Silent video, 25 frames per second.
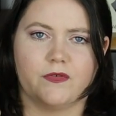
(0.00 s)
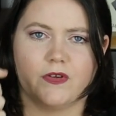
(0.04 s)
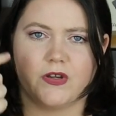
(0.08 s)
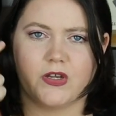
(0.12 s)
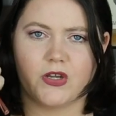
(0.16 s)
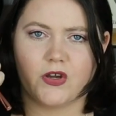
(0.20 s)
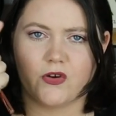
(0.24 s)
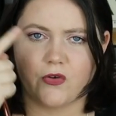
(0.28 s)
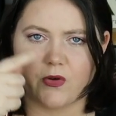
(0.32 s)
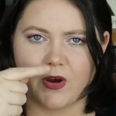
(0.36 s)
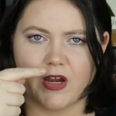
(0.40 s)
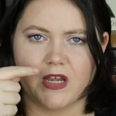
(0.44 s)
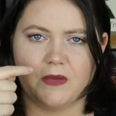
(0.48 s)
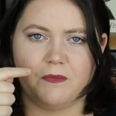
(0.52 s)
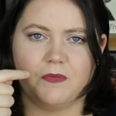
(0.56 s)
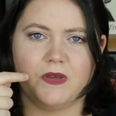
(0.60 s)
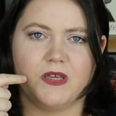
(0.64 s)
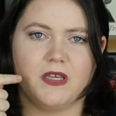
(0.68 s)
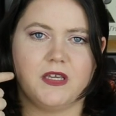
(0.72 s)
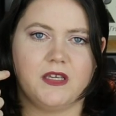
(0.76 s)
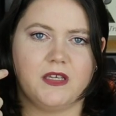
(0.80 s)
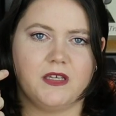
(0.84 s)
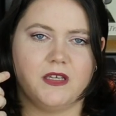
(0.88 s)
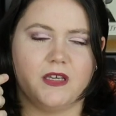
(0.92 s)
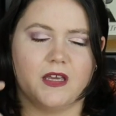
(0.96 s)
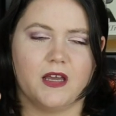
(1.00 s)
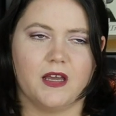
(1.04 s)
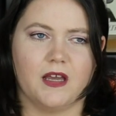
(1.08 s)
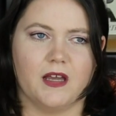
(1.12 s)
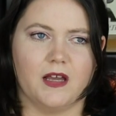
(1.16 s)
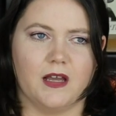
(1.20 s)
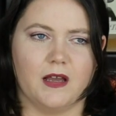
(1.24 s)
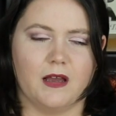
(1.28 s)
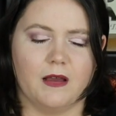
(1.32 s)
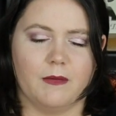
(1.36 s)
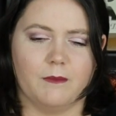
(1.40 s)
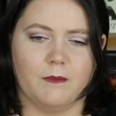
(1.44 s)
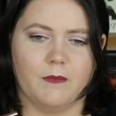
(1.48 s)
very crepey
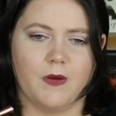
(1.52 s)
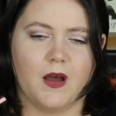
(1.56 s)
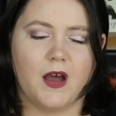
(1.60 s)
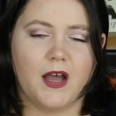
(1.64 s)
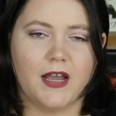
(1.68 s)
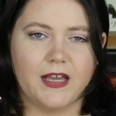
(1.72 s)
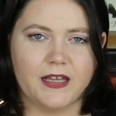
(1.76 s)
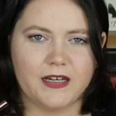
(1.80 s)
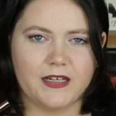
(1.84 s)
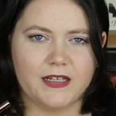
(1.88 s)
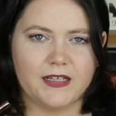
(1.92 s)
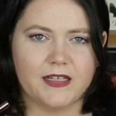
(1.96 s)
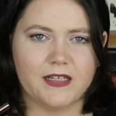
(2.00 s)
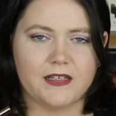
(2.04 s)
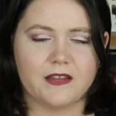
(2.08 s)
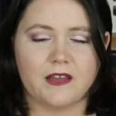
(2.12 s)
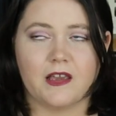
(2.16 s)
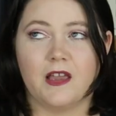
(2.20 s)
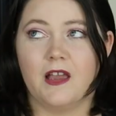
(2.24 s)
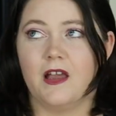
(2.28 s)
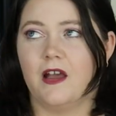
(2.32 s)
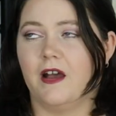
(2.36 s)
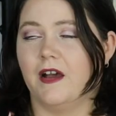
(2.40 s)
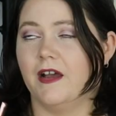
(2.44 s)
eyelids,